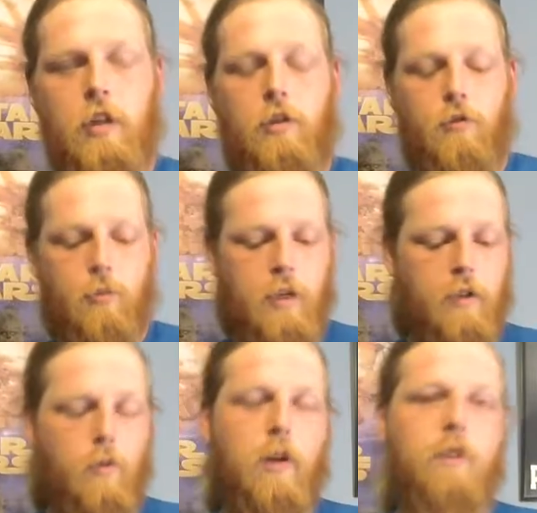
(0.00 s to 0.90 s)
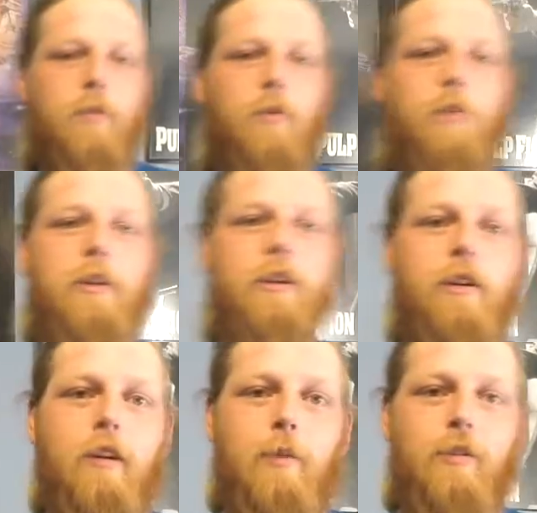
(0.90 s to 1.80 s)
Hello everybody and welcome to What Are We
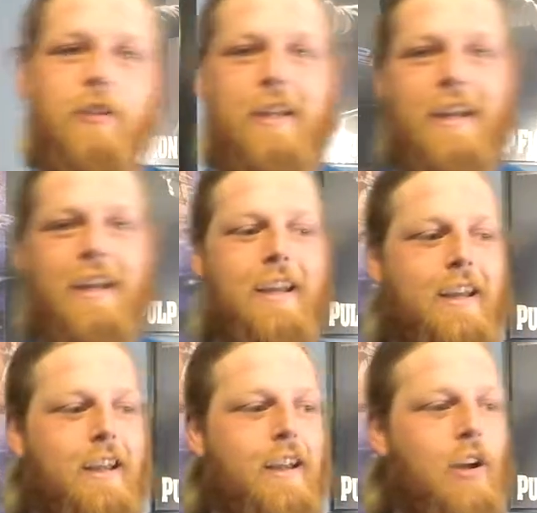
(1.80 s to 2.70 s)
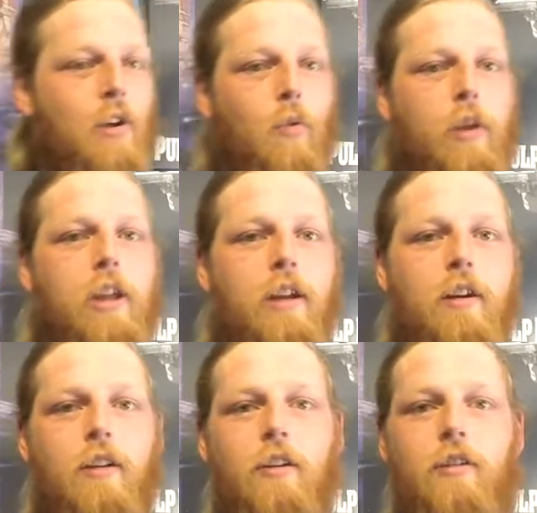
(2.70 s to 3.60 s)
Talking About? Today we
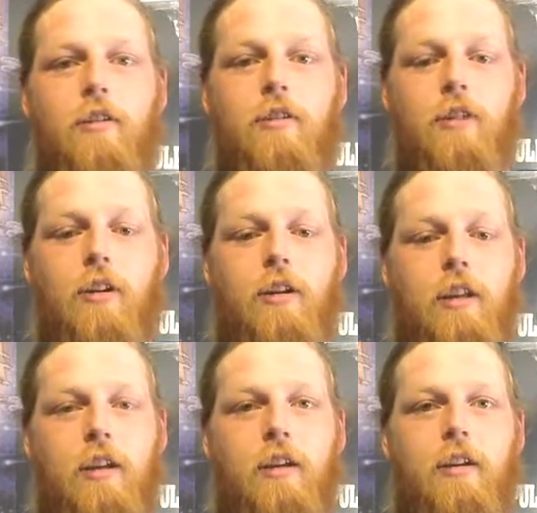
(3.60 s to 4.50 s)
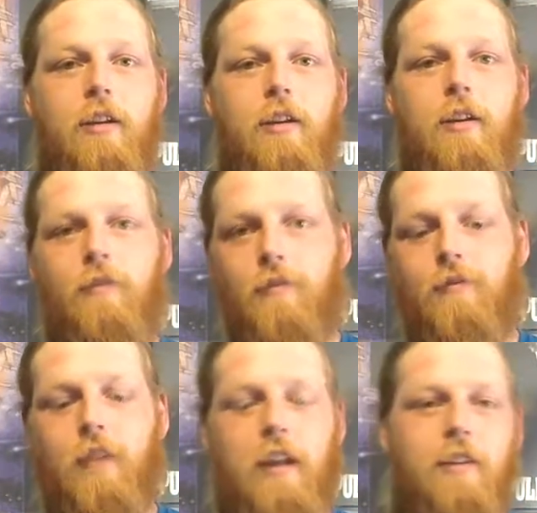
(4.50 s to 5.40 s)
are talking
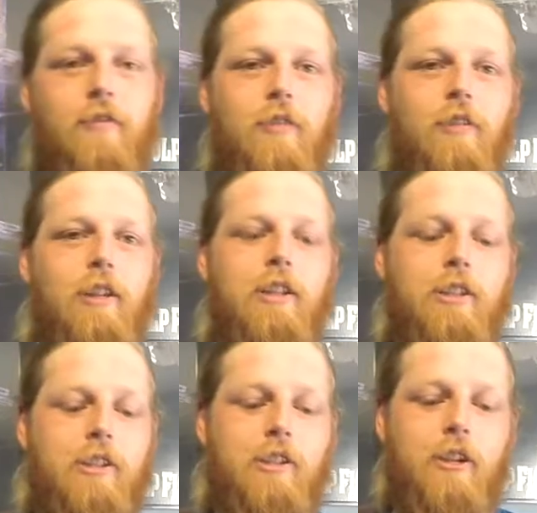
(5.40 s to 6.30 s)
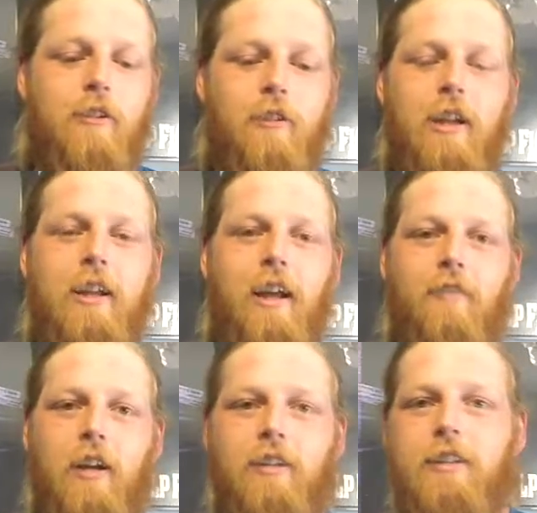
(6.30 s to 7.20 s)
Fate of the Furious. So,
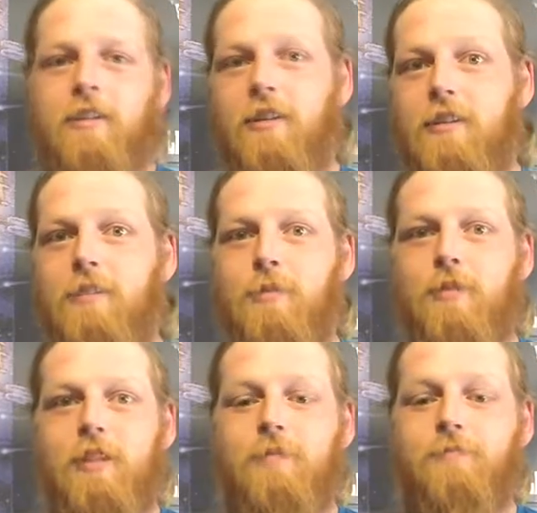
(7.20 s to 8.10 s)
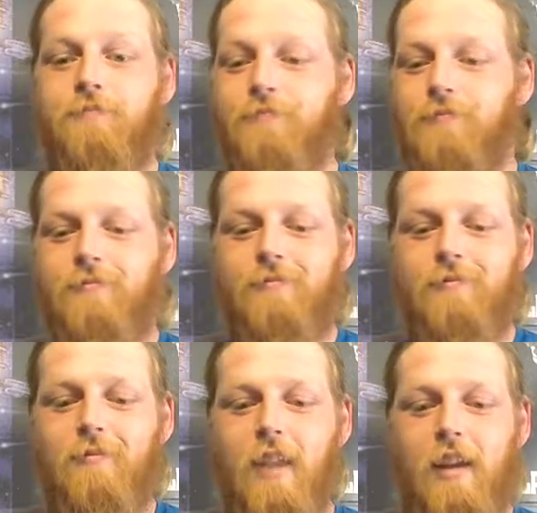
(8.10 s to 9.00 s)
finally saw this movie
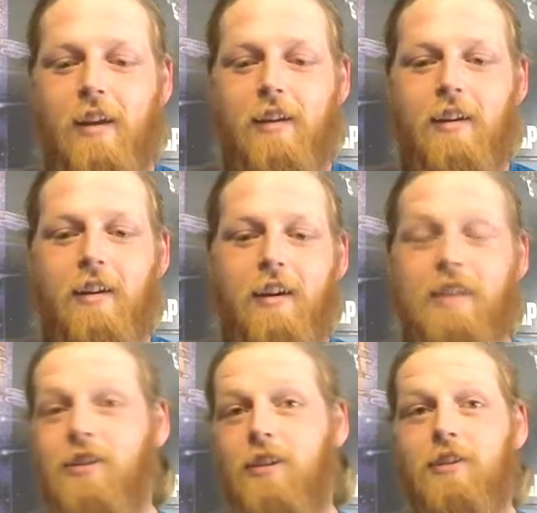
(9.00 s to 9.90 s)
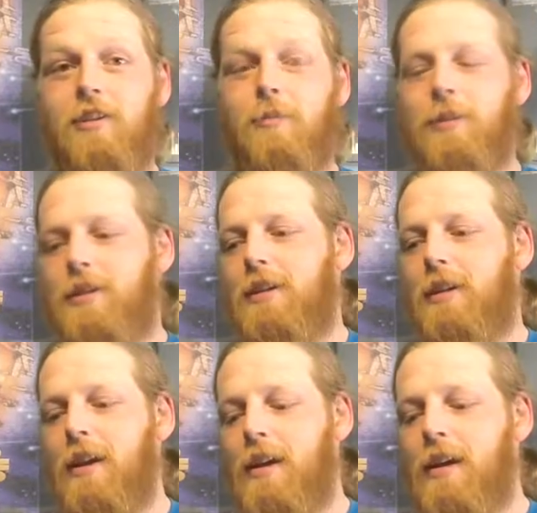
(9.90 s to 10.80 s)
and I just got to start by saying
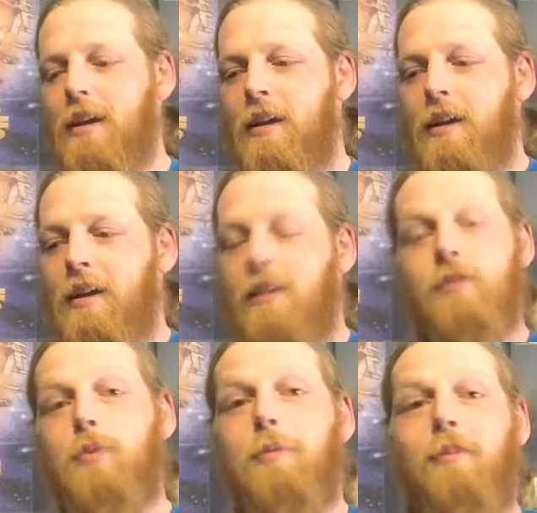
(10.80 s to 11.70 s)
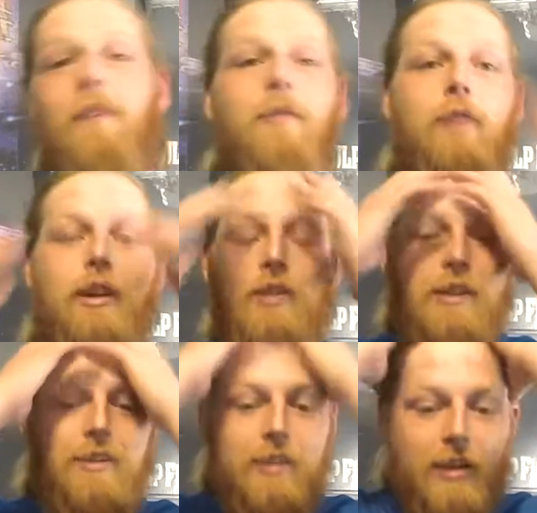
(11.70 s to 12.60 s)
this is one of my favorite
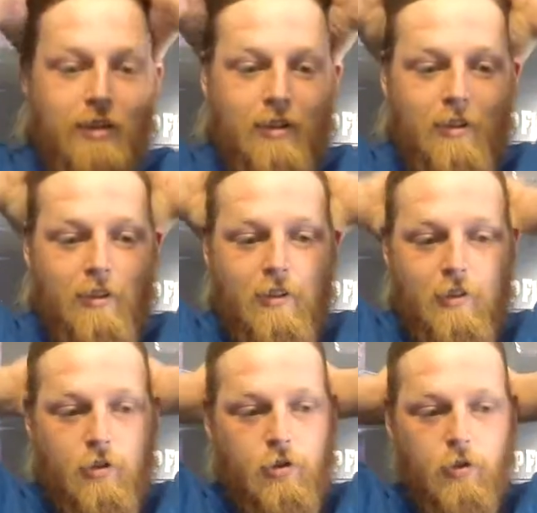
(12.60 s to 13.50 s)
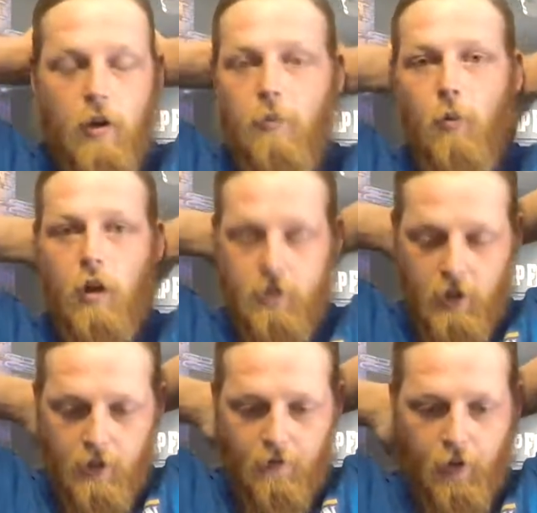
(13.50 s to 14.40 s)
franchises. I grew up
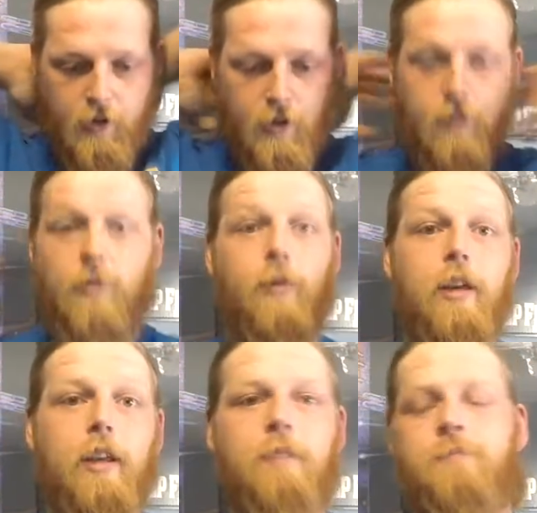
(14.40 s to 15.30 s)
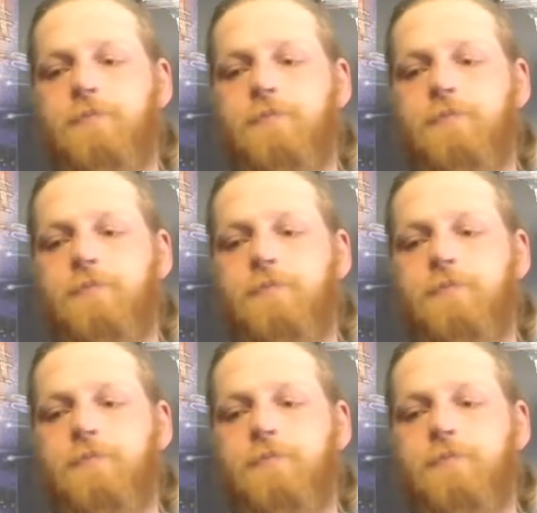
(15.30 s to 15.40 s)
watching the first three,